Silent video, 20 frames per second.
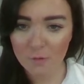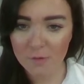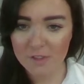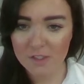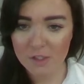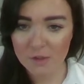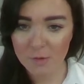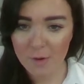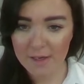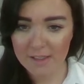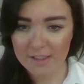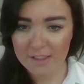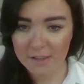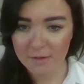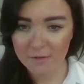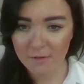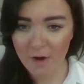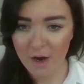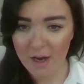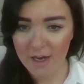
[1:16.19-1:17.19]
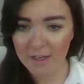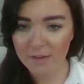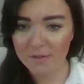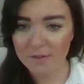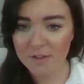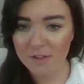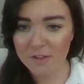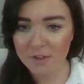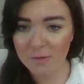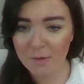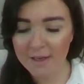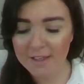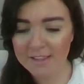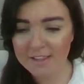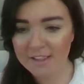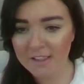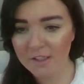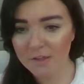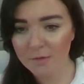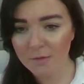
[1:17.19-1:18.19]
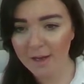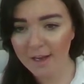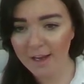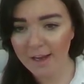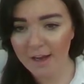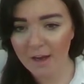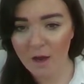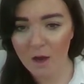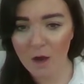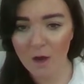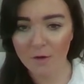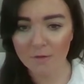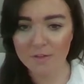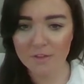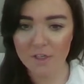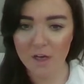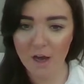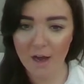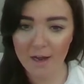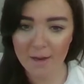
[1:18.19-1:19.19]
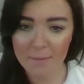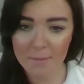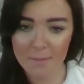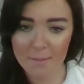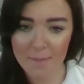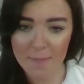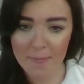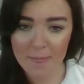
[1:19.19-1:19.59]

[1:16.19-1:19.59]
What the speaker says: was 25 to 23 at half time.